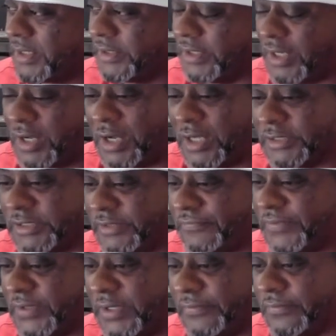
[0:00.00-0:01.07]
the odds have
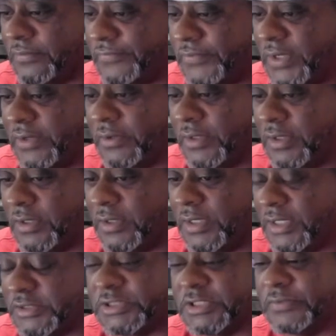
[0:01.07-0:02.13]
fav- fa- uh,
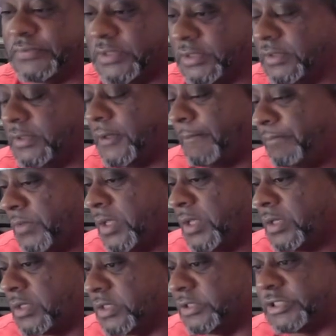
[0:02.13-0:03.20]
has shifted
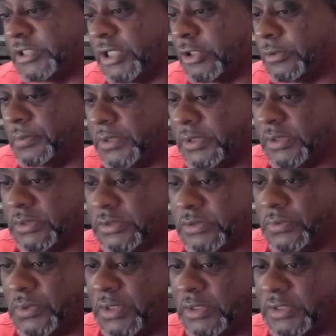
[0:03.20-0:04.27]
considerably
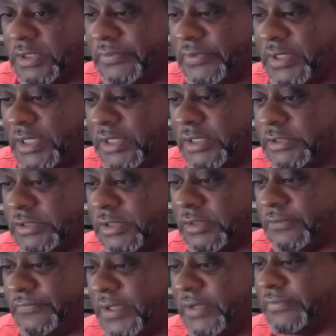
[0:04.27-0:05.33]
to uh, Devin Haney's uh,
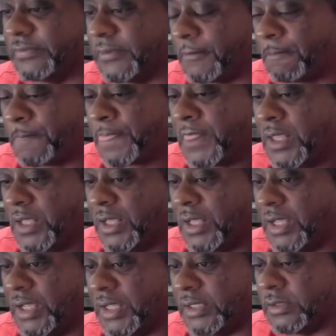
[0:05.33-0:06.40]
favor,
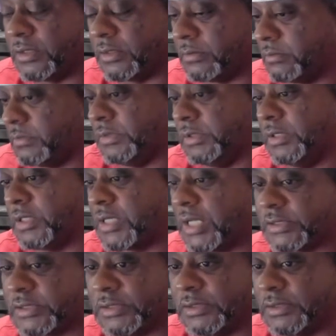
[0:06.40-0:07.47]
and you
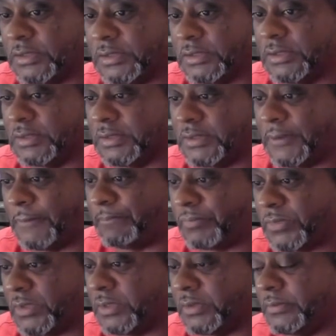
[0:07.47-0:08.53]
got to
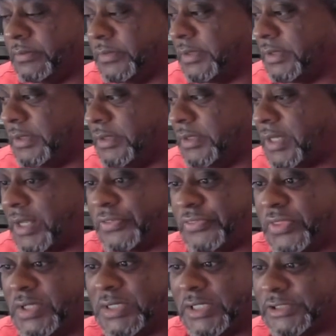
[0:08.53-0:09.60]
you got to
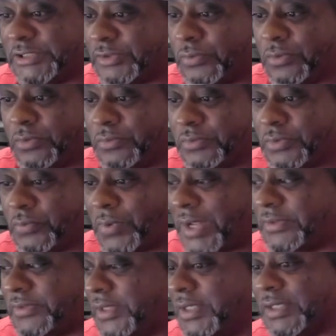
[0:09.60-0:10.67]
think that's the the
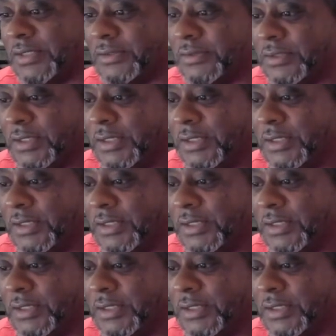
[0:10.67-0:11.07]
right thing.